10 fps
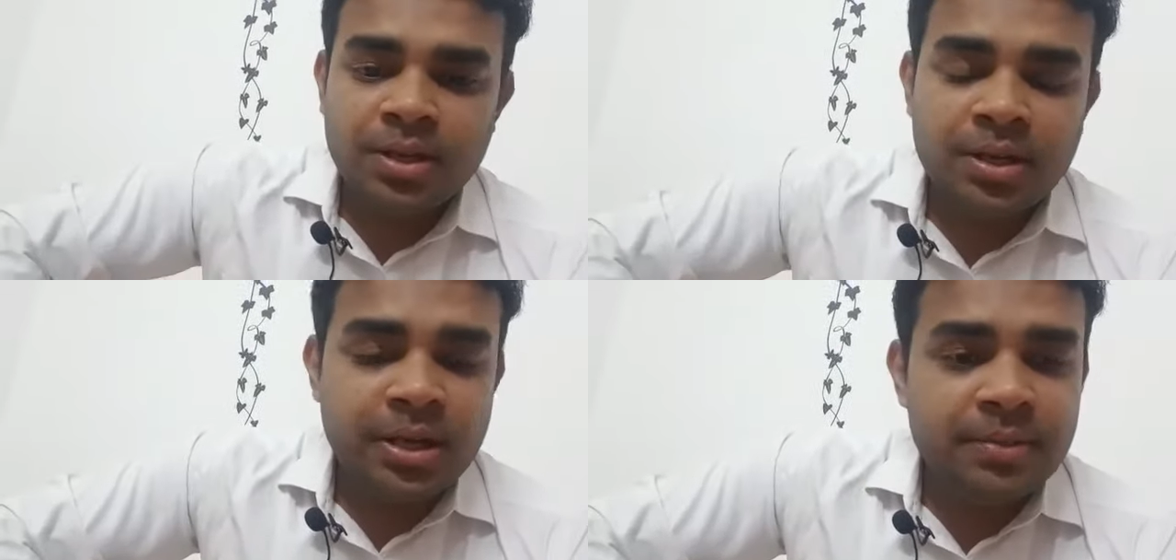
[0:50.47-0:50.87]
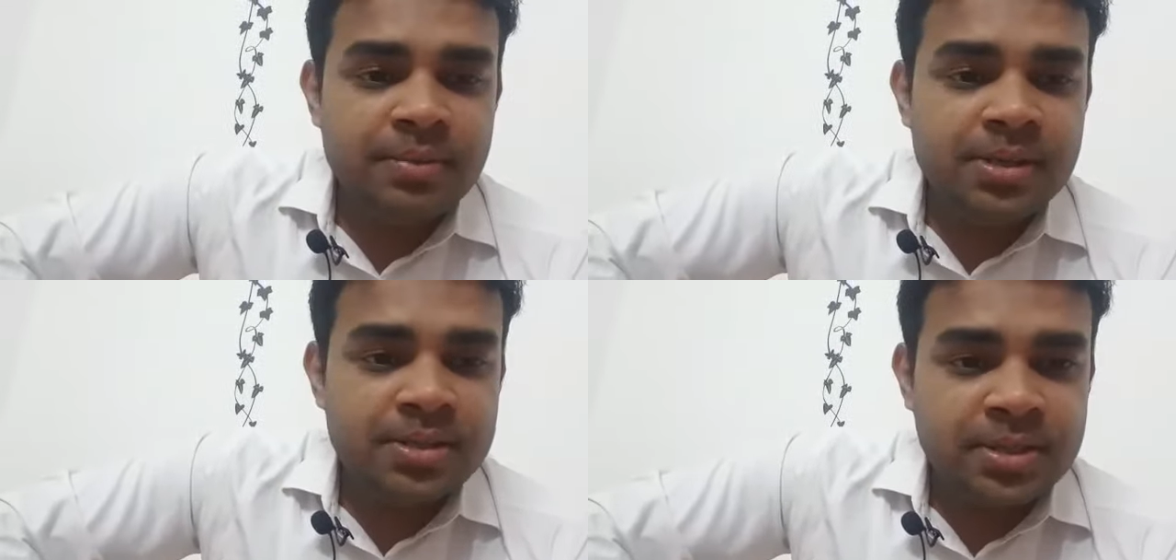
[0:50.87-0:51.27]
Reign
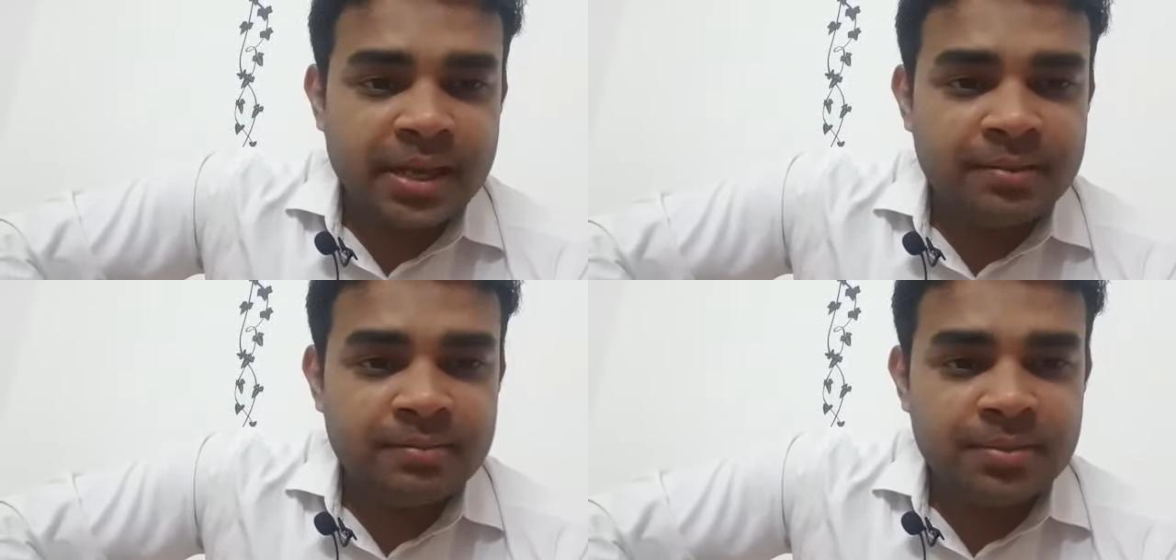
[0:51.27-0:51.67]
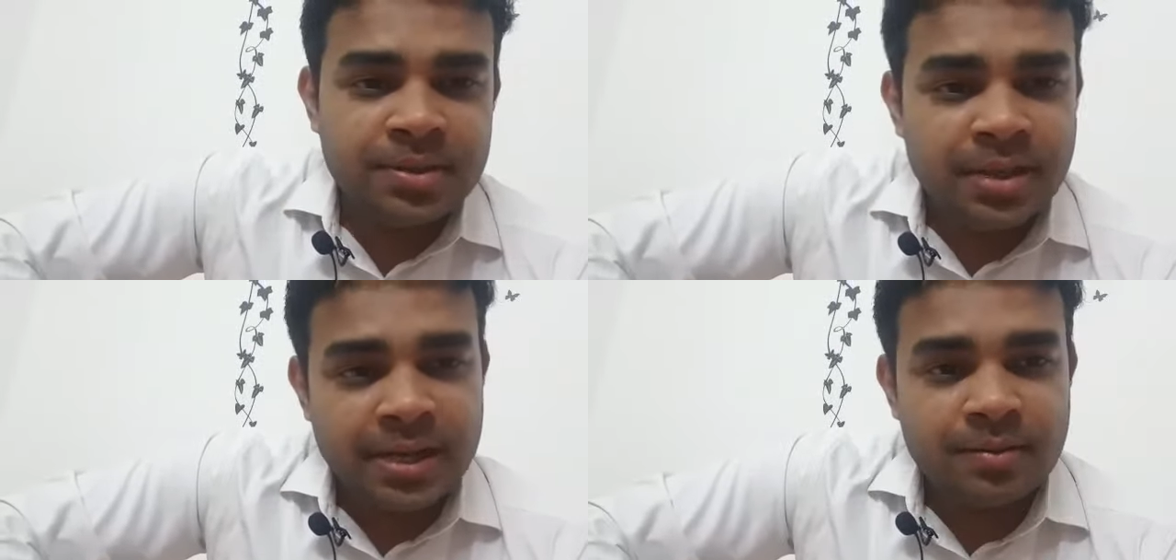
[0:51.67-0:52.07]
means time,
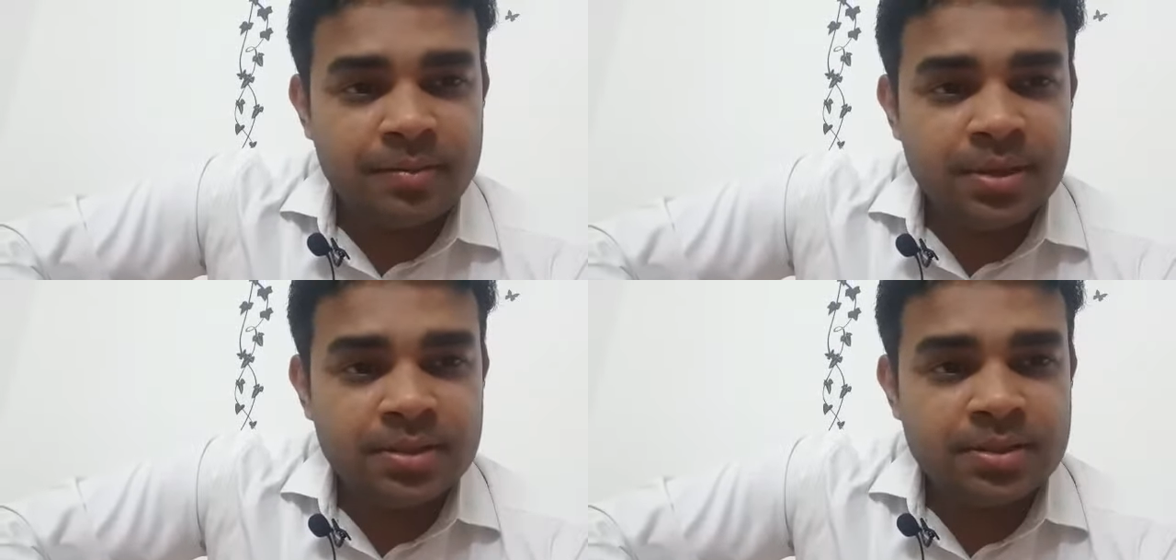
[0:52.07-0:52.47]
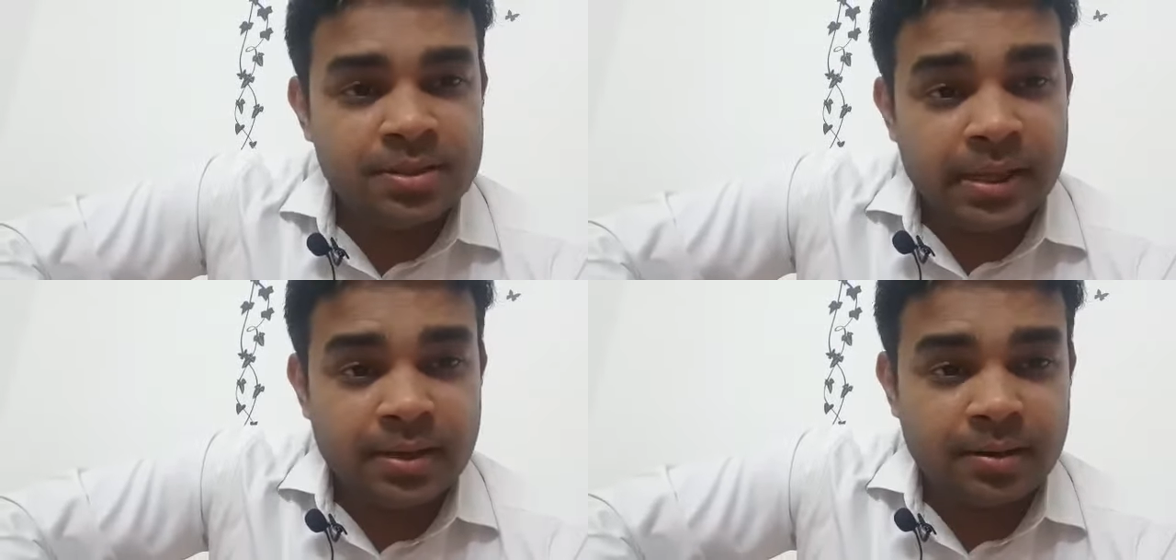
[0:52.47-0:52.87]
terror means
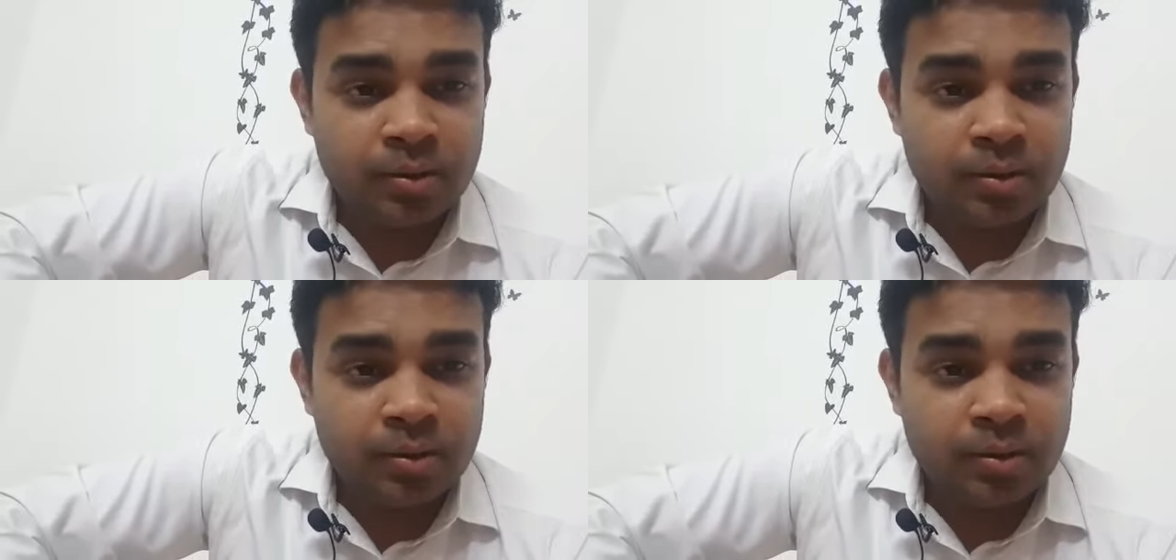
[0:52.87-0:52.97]
terror.